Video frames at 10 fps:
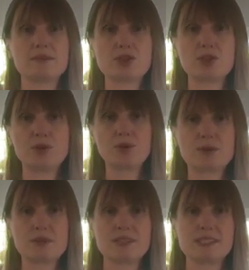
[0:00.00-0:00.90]

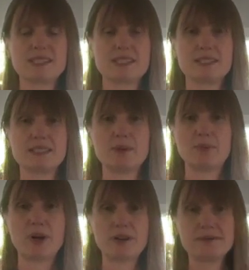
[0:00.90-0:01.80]
shoulder distance
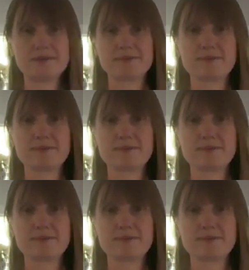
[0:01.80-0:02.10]
apart.